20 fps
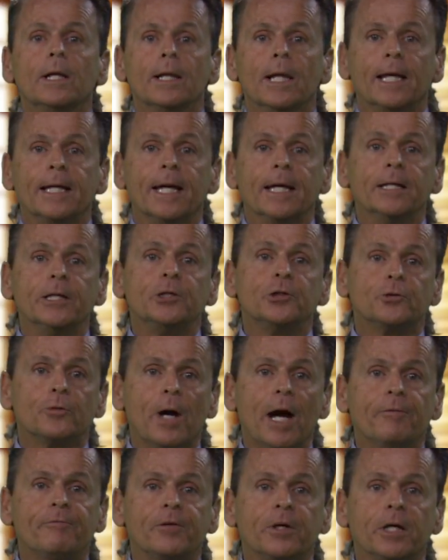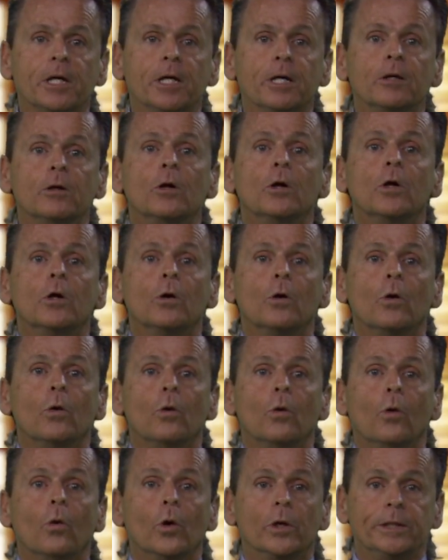like any trafficking
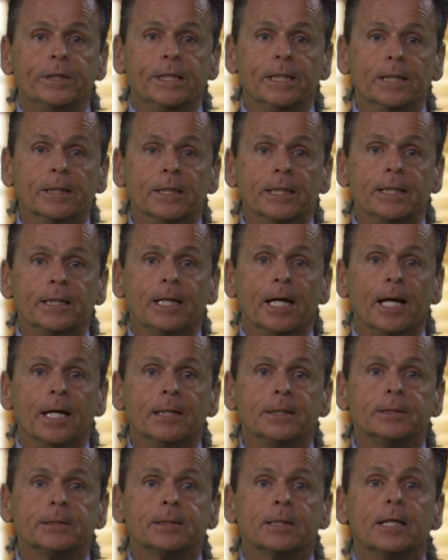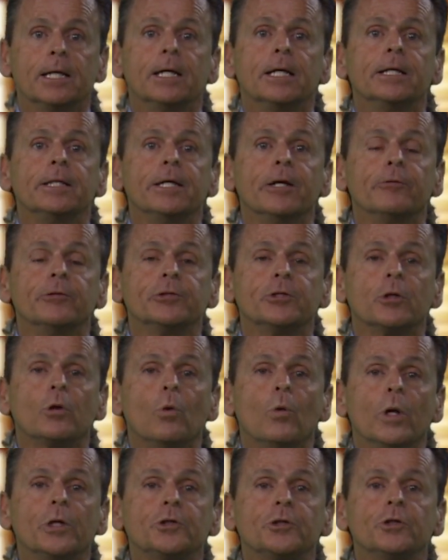or dealing case, there is a
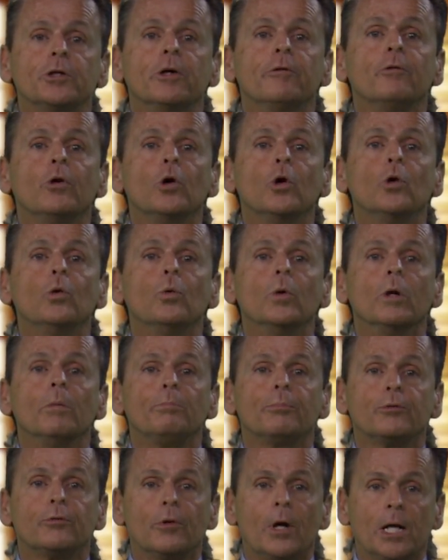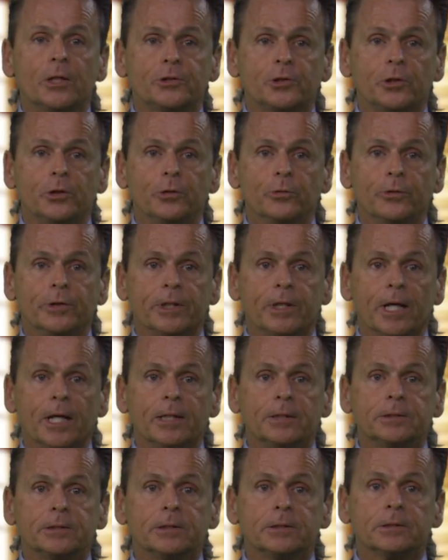question of who will prosecute the
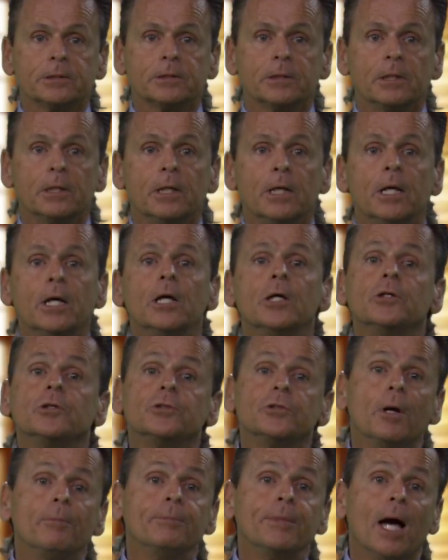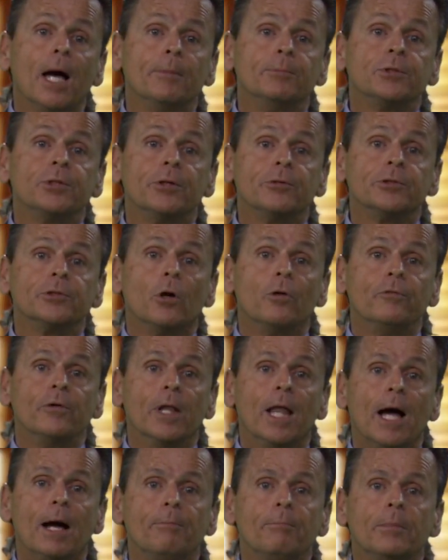cases. Sometimes there is
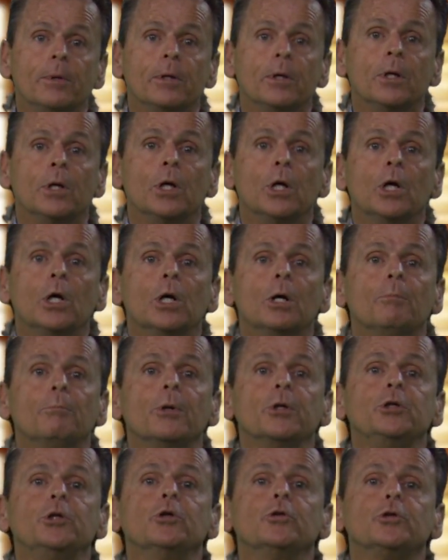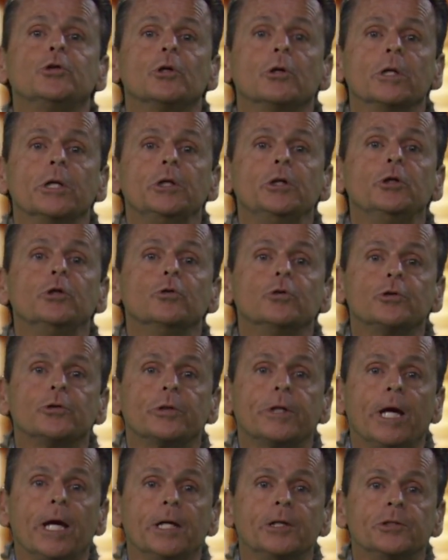overlap, but usually user
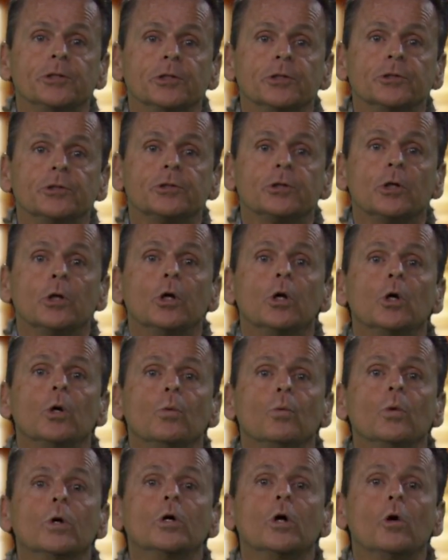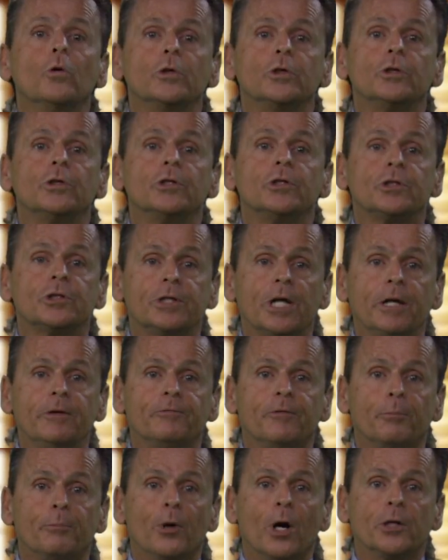cases will go to the state
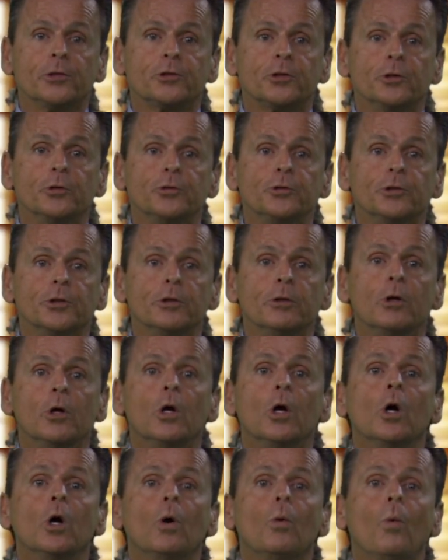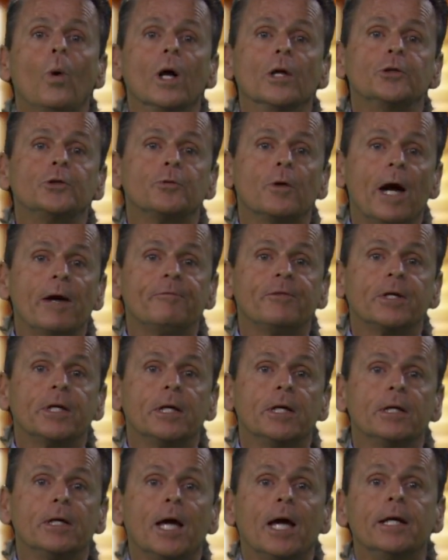for prosecution, while
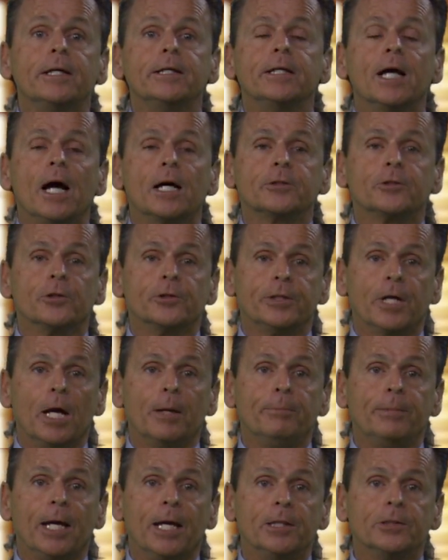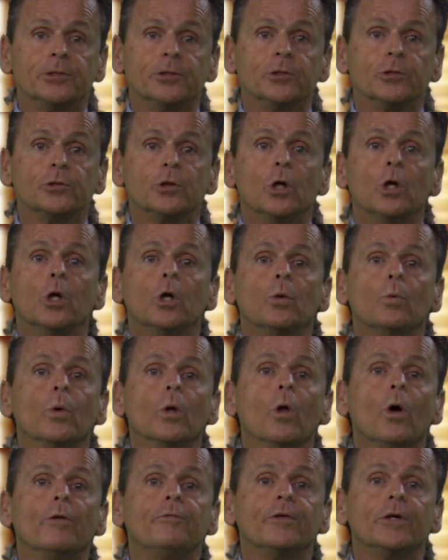trafficking and doctor type cases
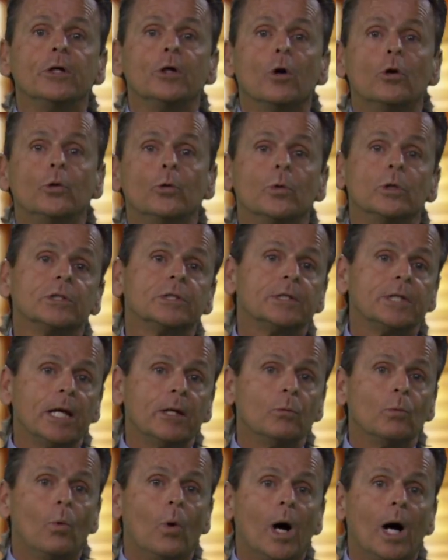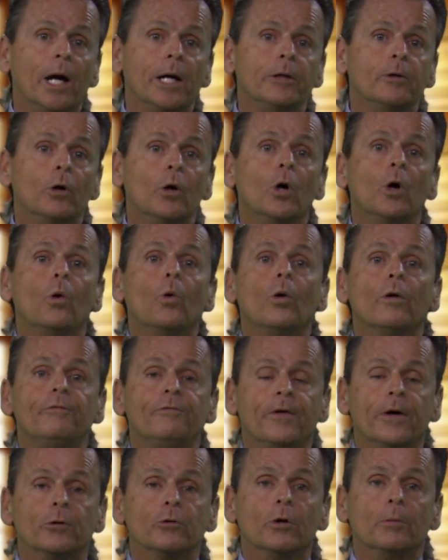will often go to a statewide or
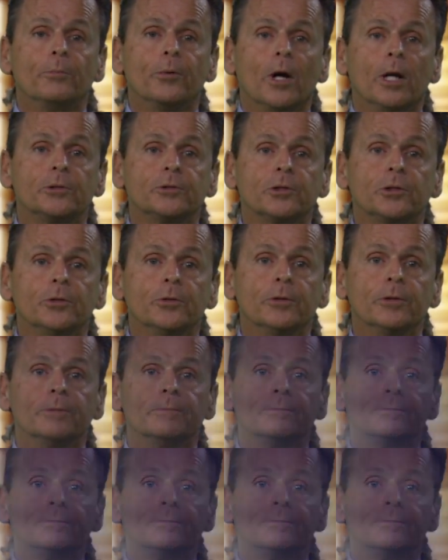federal prosecutor.